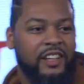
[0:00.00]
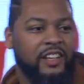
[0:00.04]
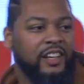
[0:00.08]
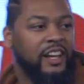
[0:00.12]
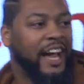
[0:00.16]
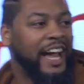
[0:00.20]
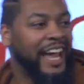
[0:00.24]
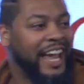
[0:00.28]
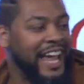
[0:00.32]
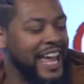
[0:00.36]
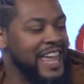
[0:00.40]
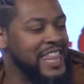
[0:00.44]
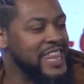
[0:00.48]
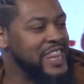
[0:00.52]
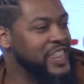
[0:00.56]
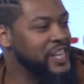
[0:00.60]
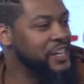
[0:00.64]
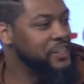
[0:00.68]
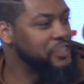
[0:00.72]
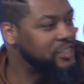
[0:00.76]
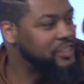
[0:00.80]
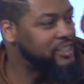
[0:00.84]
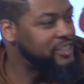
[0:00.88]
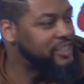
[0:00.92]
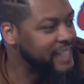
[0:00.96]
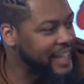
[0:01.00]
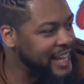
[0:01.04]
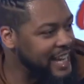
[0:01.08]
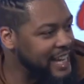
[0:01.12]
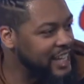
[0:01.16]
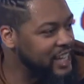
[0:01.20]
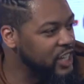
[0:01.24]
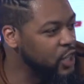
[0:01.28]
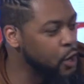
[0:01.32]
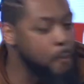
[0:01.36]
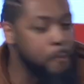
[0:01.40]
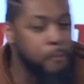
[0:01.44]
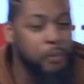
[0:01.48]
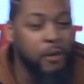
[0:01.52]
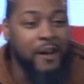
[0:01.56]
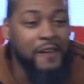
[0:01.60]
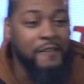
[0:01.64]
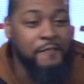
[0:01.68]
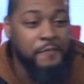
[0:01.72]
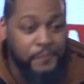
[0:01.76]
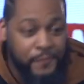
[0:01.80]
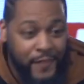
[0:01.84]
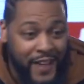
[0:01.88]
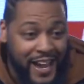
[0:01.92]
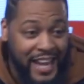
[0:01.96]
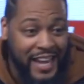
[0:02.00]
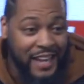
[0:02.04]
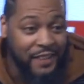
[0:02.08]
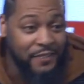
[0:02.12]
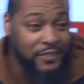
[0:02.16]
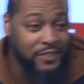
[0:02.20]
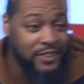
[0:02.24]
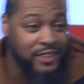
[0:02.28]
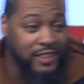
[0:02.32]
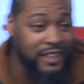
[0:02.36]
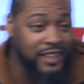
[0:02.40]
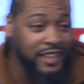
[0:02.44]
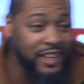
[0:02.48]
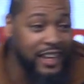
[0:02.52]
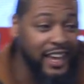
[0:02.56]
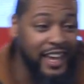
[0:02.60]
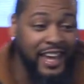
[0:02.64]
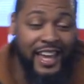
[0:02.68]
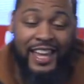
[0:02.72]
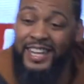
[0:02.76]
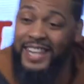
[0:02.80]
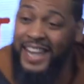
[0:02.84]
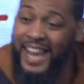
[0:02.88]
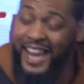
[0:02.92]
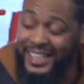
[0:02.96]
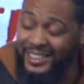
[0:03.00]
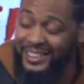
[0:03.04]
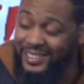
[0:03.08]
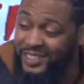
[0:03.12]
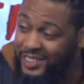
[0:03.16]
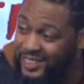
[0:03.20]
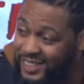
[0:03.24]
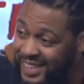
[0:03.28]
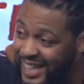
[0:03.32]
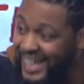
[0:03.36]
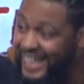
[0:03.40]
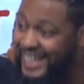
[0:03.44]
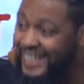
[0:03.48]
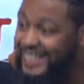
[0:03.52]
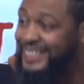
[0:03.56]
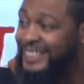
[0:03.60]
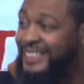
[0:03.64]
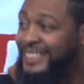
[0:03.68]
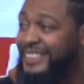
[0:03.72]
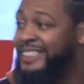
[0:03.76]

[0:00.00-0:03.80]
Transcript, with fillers: in the seat. You put faith in that seat.